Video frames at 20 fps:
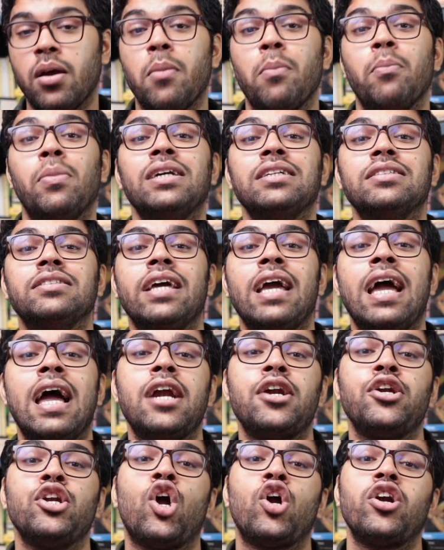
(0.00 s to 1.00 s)
but they
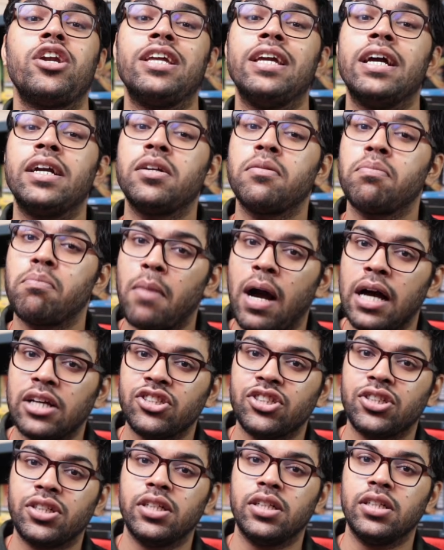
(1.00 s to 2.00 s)
had not yet
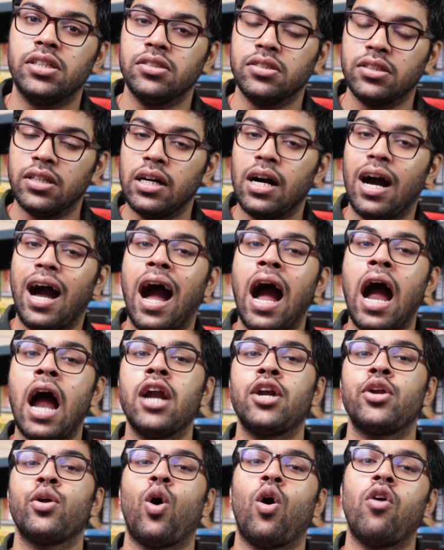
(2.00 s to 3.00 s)
mastered the
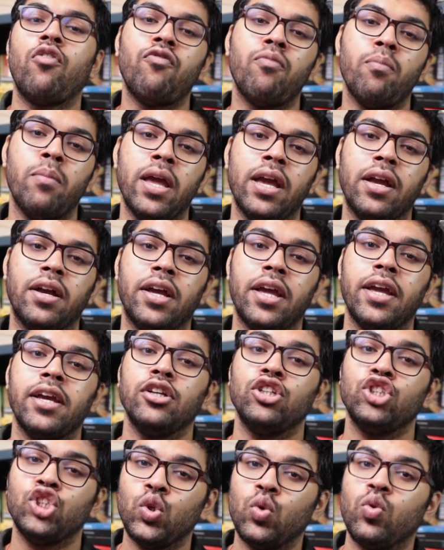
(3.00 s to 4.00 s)
art of
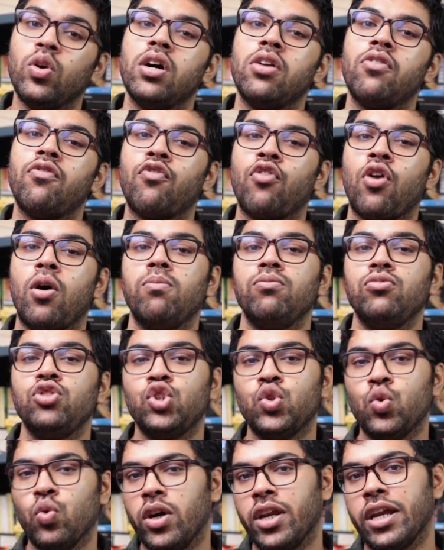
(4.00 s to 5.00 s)
making sugar from
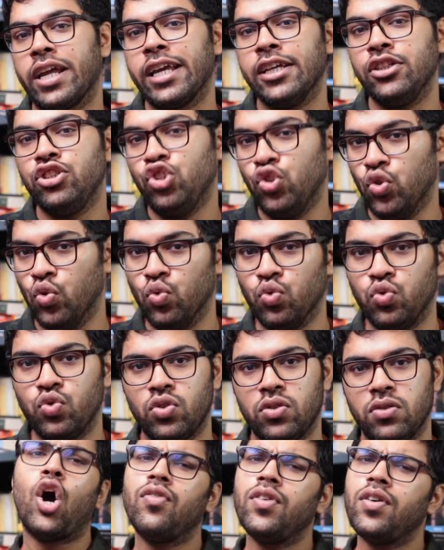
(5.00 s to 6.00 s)
sugarcane
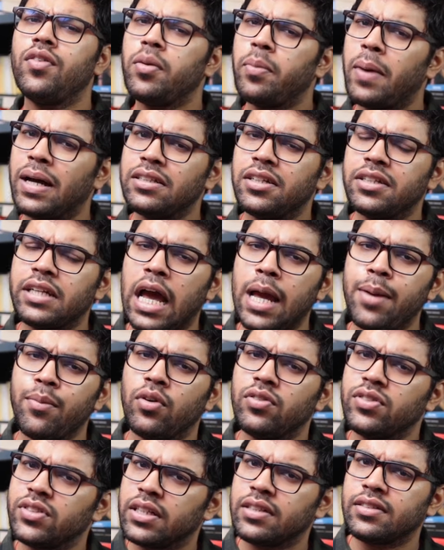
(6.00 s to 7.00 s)
juice. However, by the time
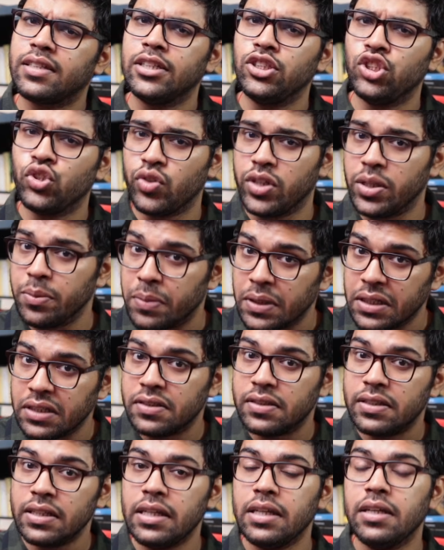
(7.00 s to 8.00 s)
of 6th century
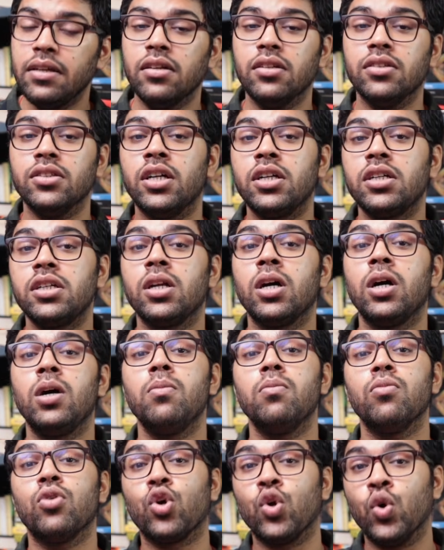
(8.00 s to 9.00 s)
BC, the
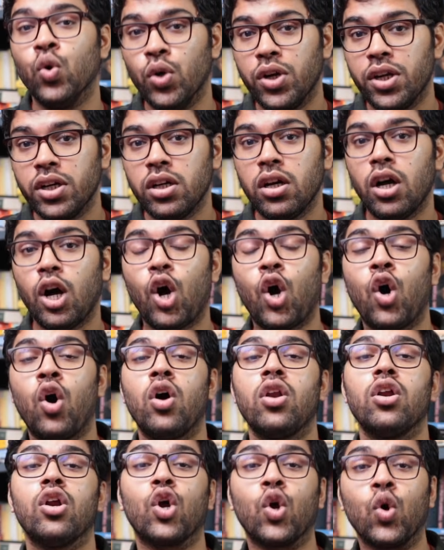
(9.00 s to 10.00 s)
term gud
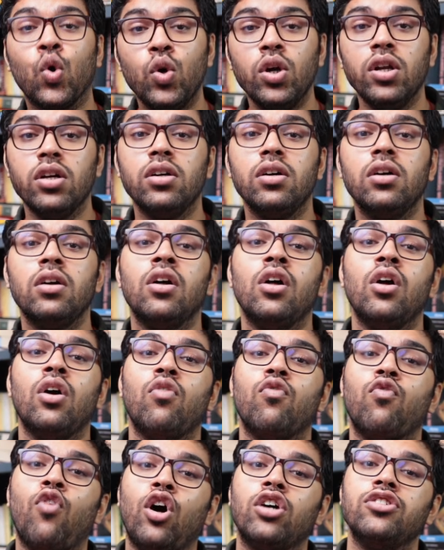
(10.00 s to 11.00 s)
or gud
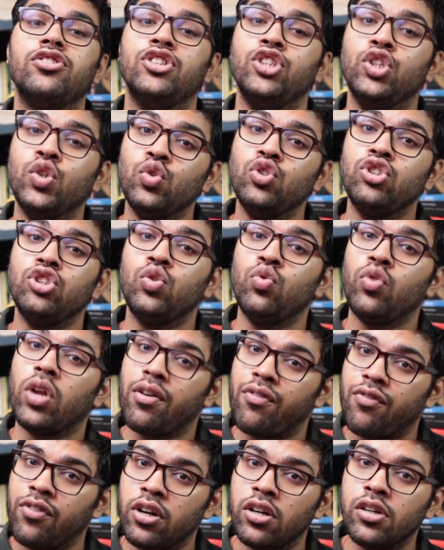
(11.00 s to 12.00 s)
was used to
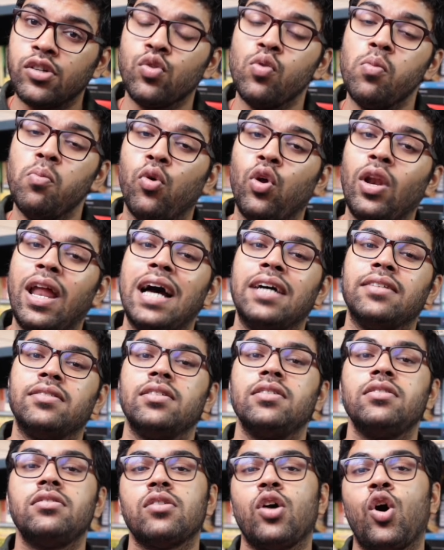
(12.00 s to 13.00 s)
refer to
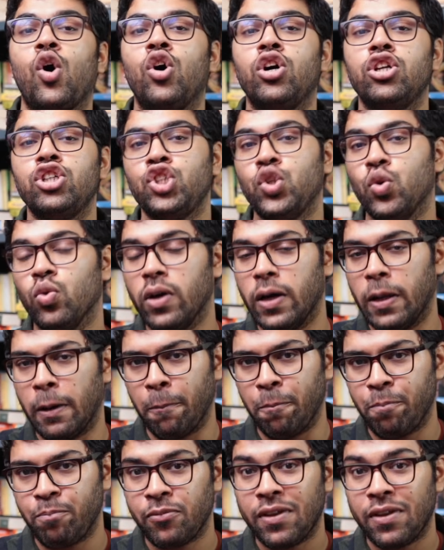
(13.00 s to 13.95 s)
molasses or sugar.